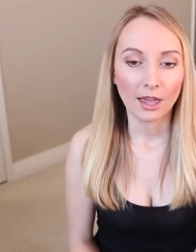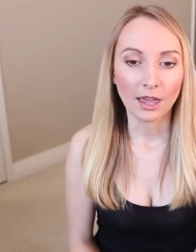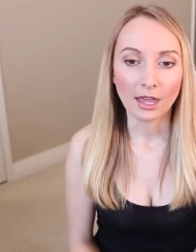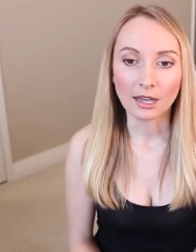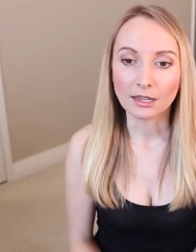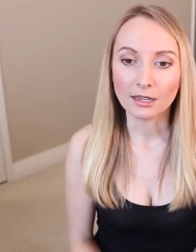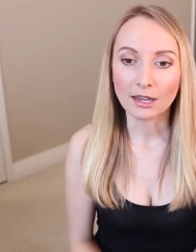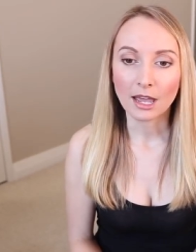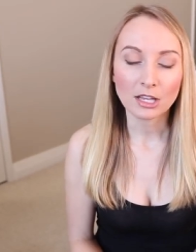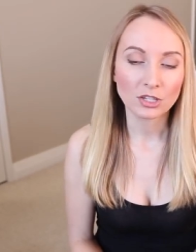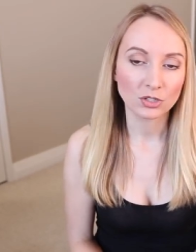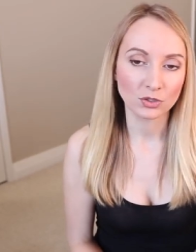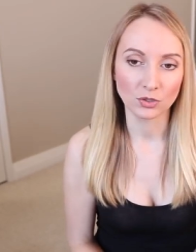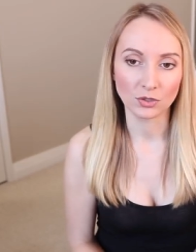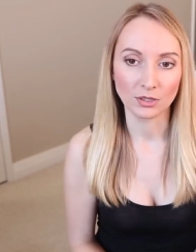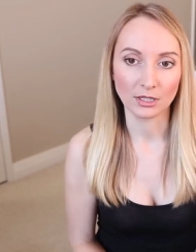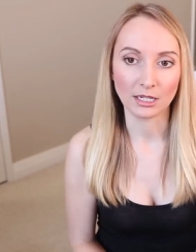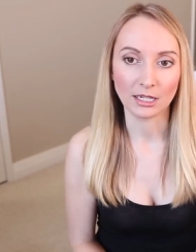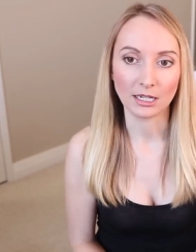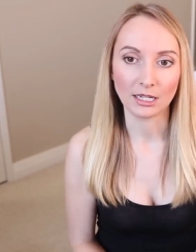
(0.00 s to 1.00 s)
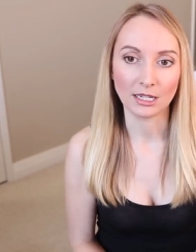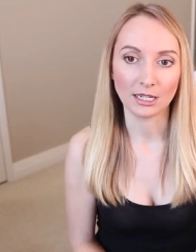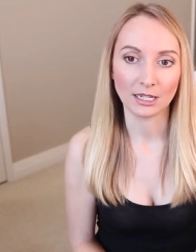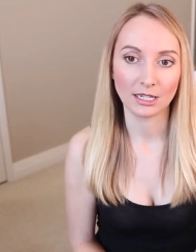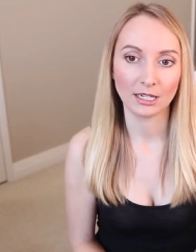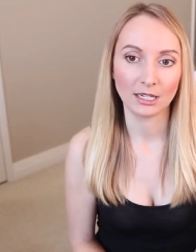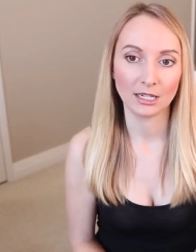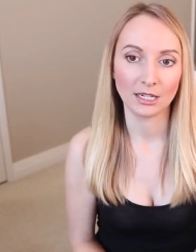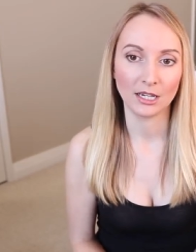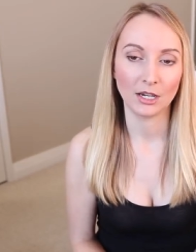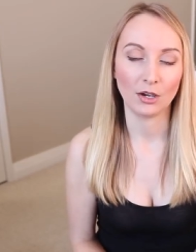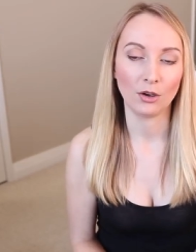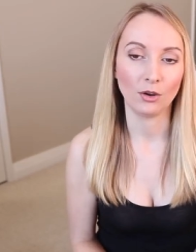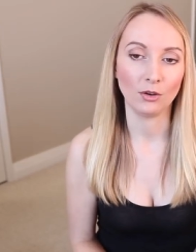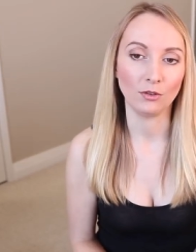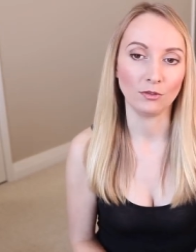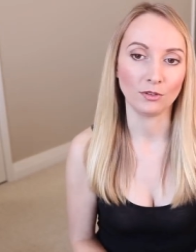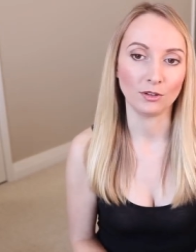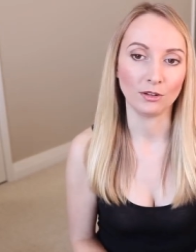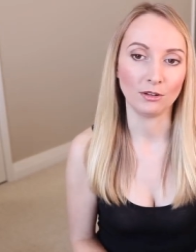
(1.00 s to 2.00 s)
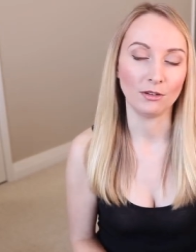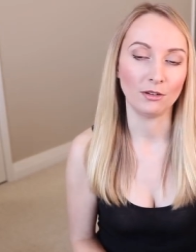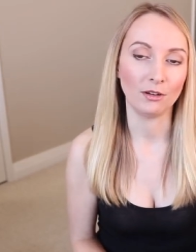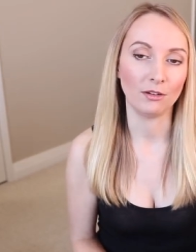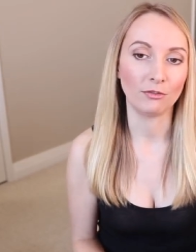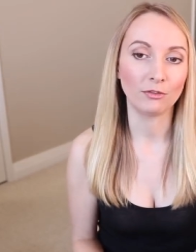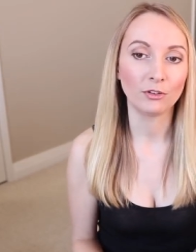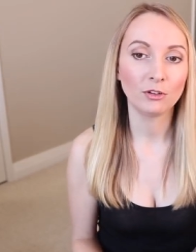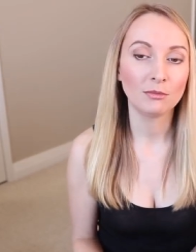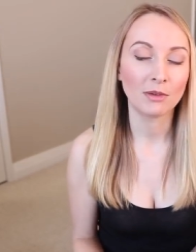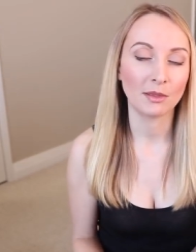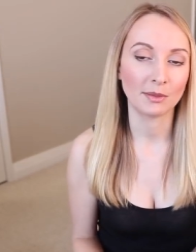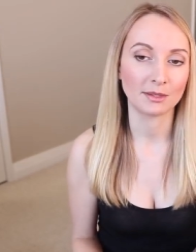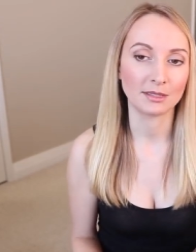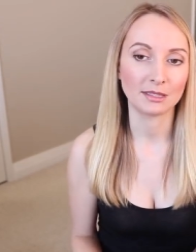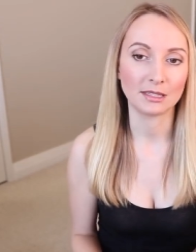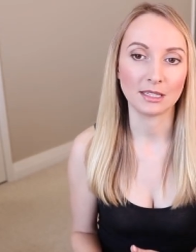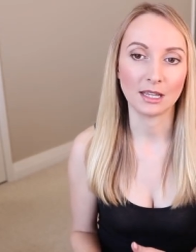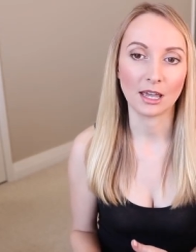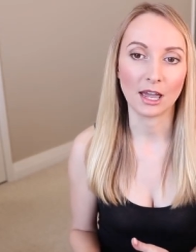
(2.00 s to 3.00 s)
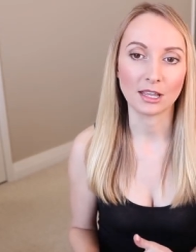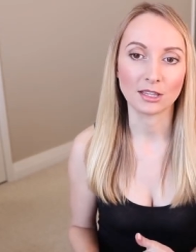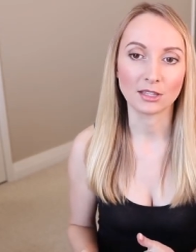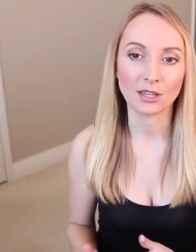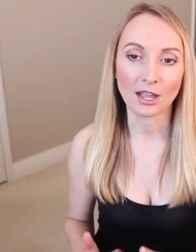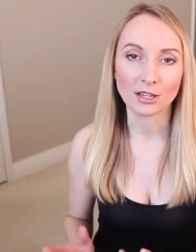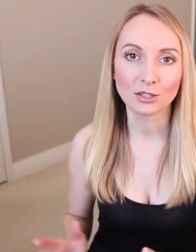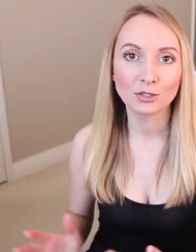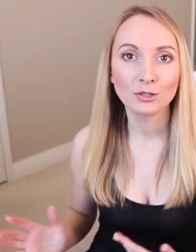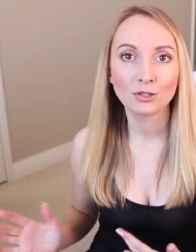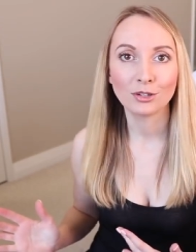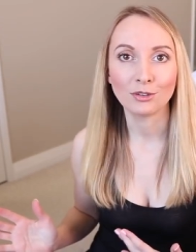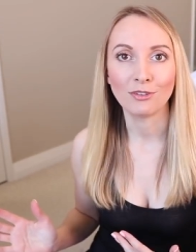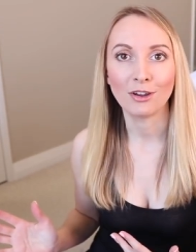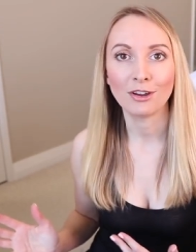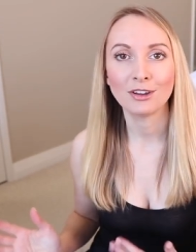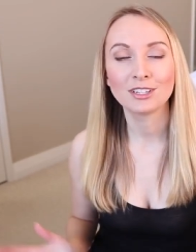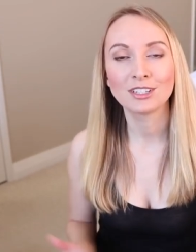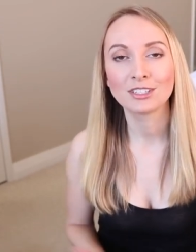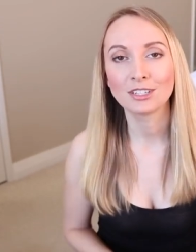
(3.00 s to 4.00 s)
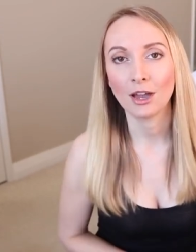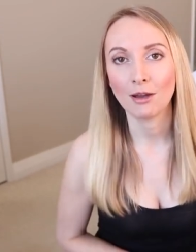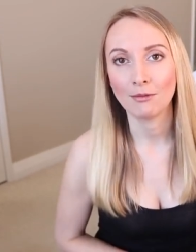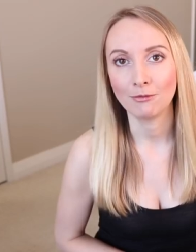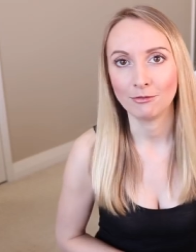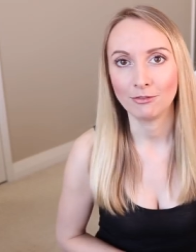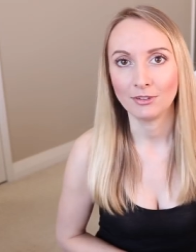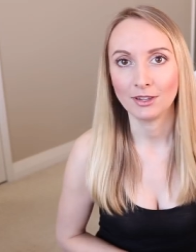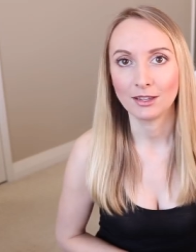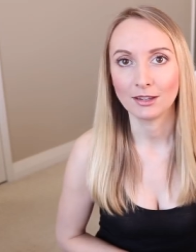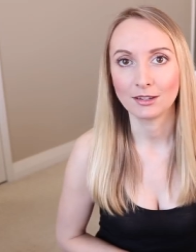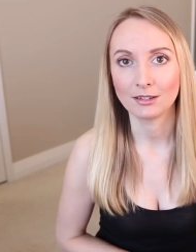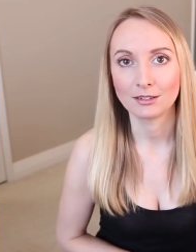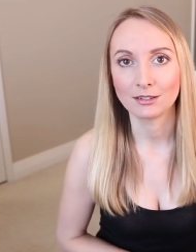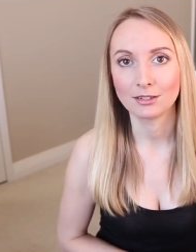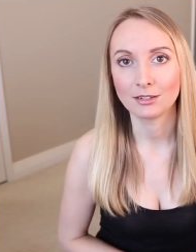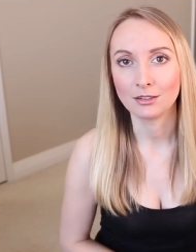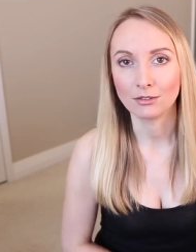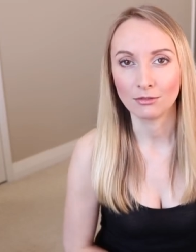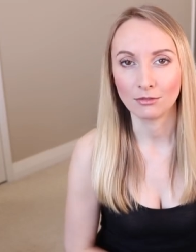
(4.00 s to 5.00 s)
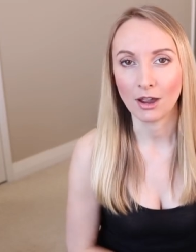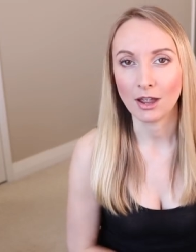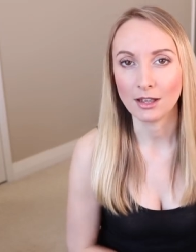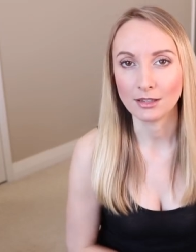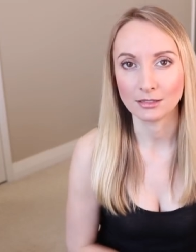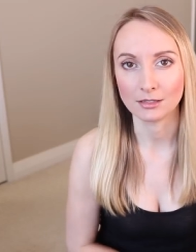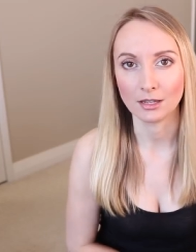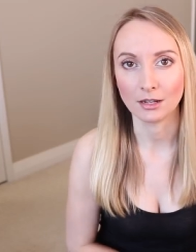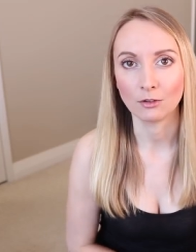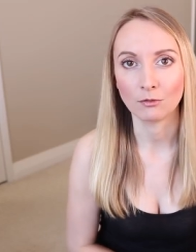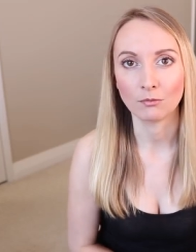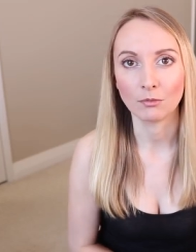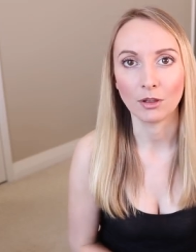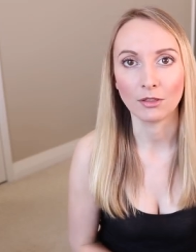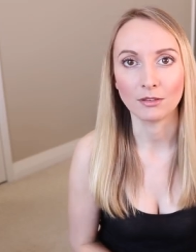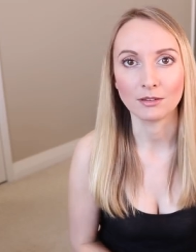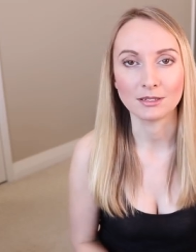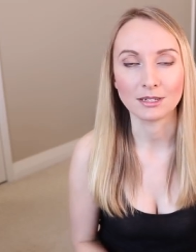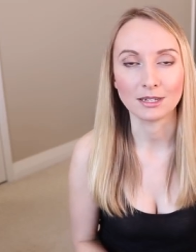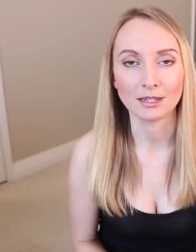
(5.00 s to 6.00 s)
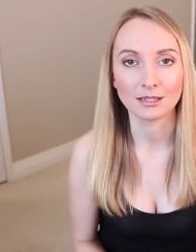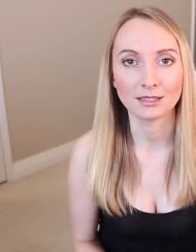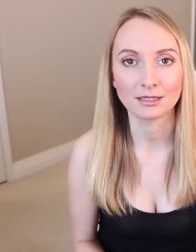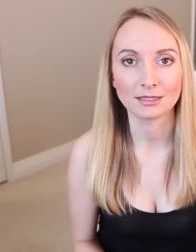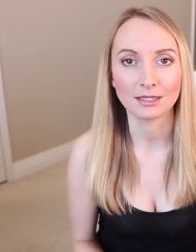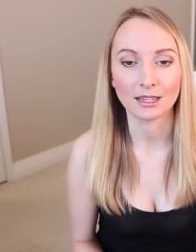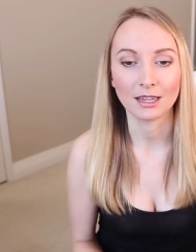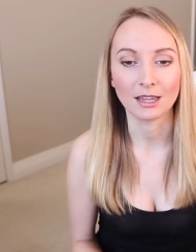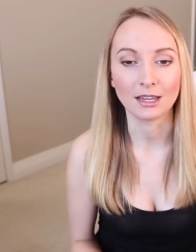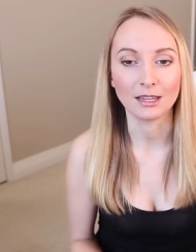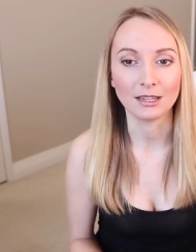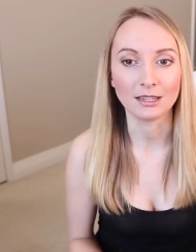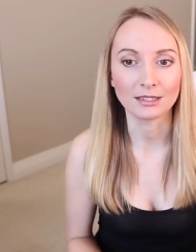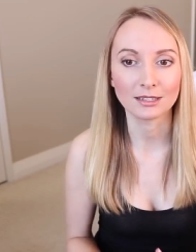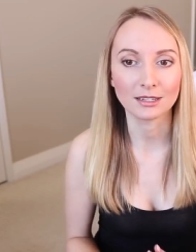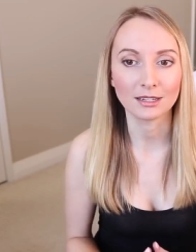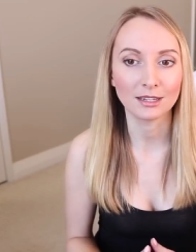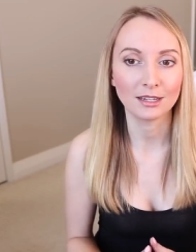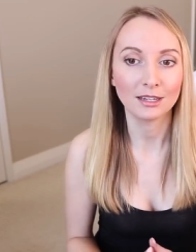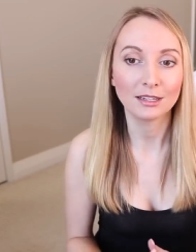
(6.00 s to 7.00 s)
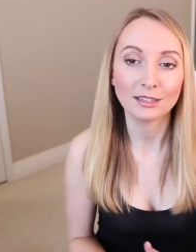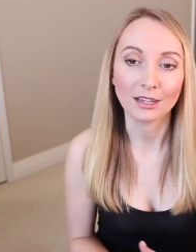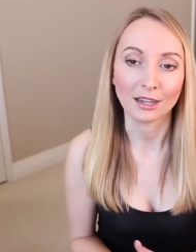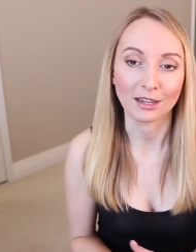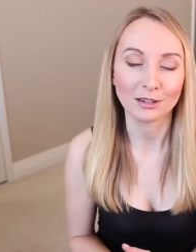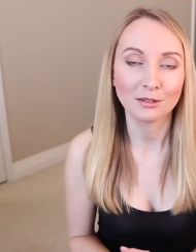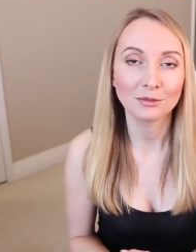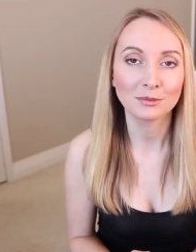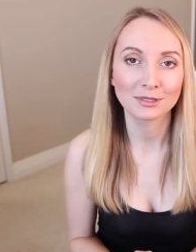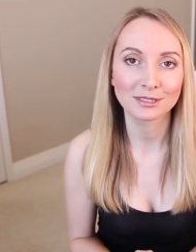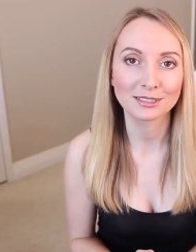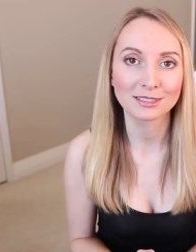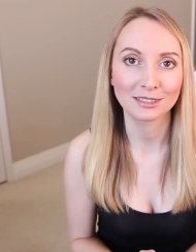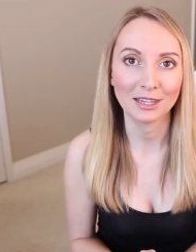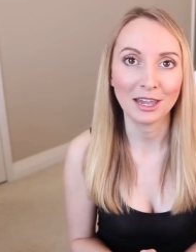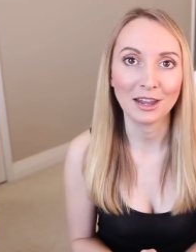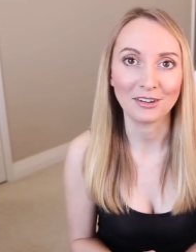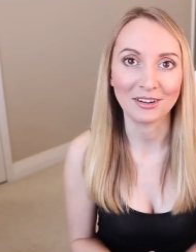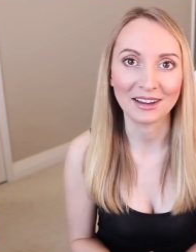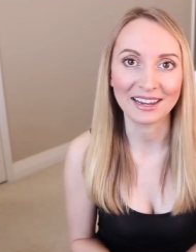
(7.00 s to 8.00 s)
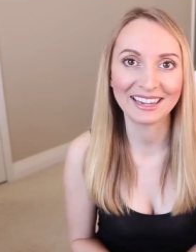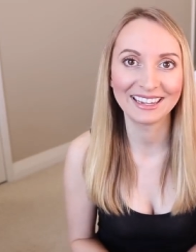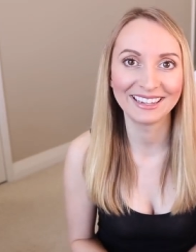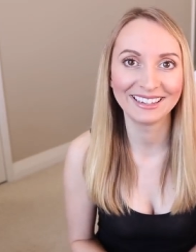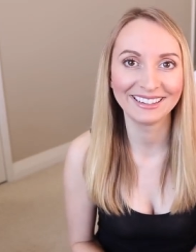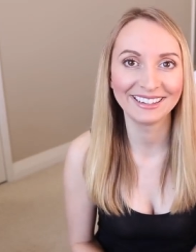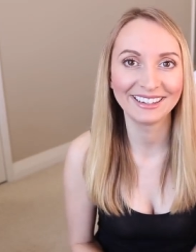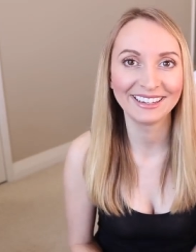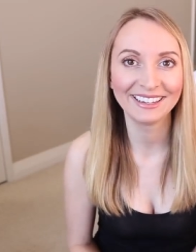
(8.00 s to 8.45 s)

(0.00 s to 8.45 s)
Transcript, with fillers: and naturally over a few months I, I took a very sharp veer to the right side of politics and yeah, it was scary.